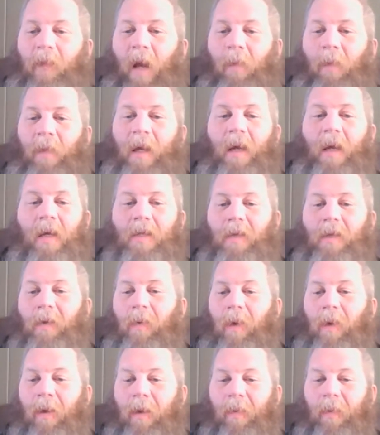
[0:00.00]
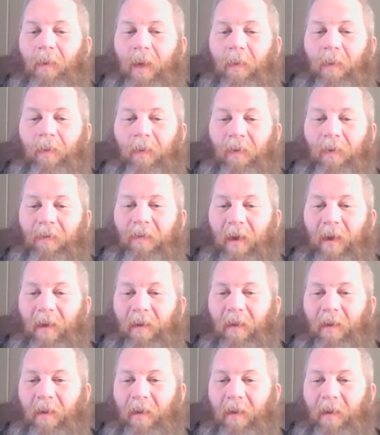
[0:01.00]
because you're one of the people
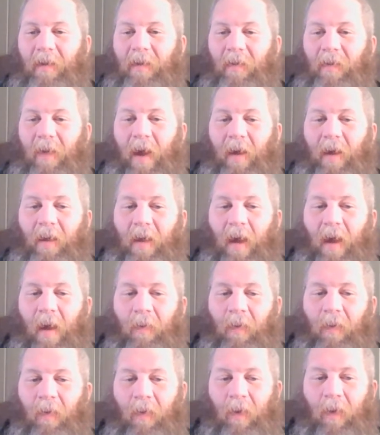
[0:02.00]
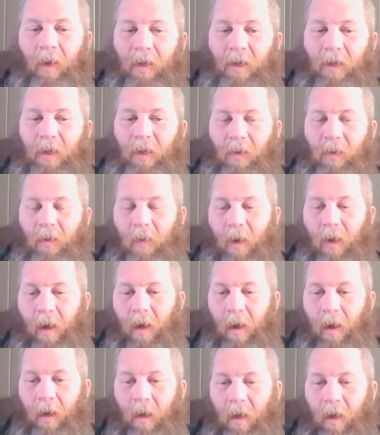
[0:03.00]
affected directly, I'm going
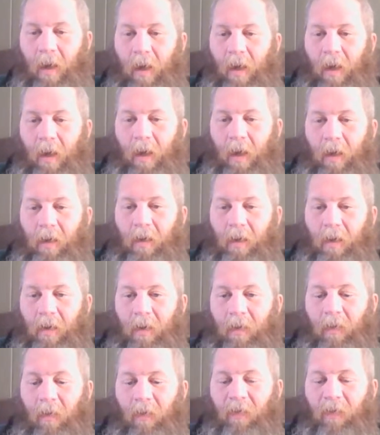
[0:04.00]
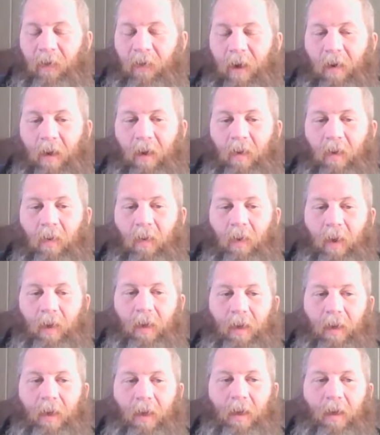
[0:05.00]
to very
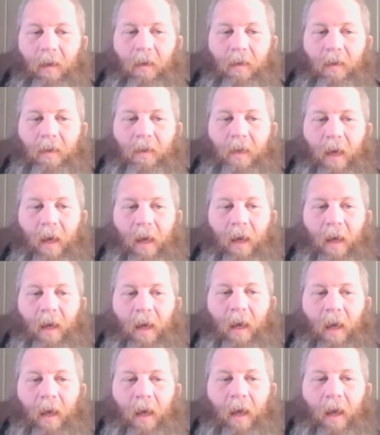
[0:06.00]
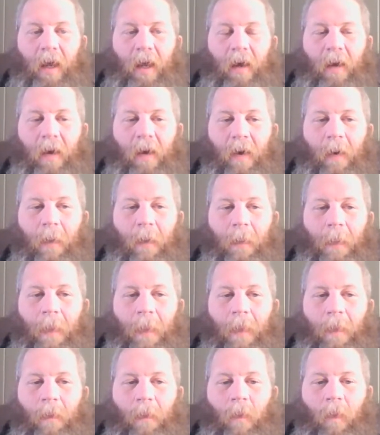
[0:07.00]
quickly say it again.
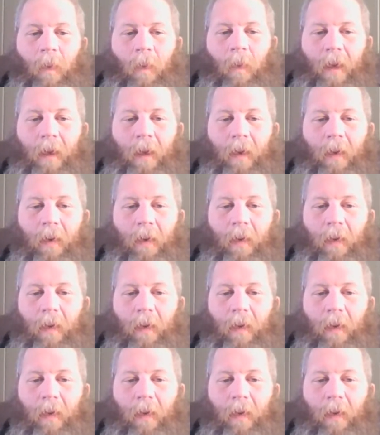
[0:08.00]
We